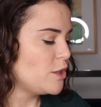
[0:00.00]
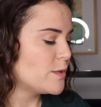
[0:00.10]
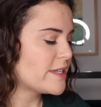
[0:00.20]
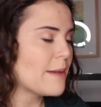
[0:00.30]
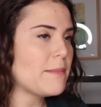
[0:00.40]

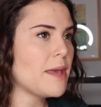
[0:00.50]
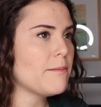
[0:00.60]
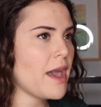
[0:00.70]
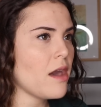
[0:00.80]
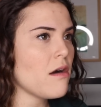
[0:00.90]
You sent me
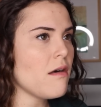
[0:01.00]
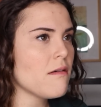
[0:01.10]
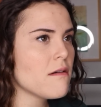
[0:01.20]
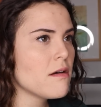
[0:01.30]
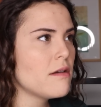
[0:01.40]
mail
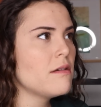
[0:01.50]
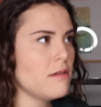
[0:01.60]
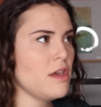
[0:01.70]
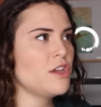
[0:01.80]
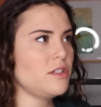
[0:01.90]

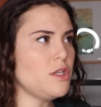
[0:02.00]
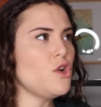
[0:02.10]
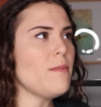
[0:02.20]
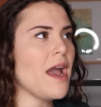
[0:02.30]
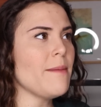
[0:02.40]

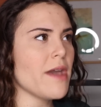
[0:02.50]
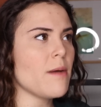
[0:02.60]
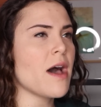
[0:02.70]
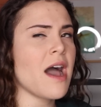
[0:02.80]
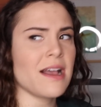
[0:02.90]
to my
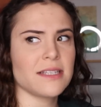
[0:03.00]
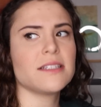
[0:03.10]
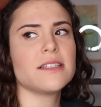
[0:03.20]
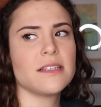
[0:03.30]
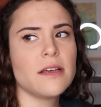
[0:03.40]

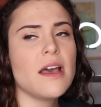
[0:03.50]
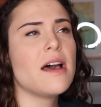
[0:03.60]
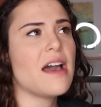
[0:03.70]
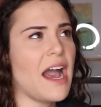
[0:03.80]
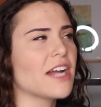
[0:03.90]
mailbox.
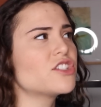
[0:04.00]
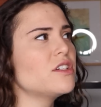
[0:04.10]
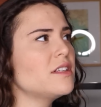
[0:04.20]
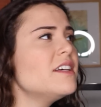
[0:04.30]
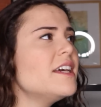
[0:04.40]

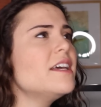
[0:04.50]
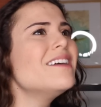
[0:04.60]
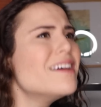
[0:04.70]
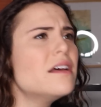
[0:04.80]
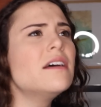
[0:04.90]

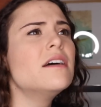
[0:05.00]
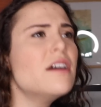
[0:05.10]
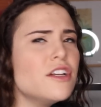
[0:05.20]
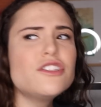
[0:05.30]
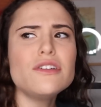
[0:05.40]
Actually,
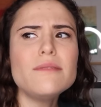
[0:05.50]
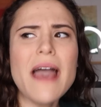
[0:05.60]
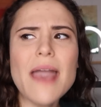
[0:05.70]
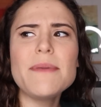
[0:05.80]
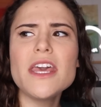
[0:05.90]
to
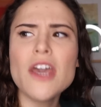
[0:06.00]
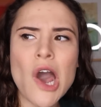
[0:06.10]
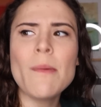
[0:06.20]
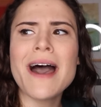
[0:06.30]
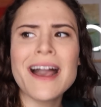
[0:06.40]
my
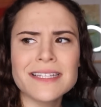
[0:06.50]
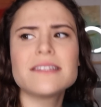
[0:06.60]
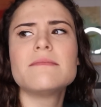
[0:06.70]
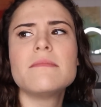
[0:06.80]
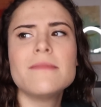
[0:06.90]
P.O.
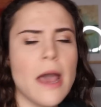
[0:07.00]
box.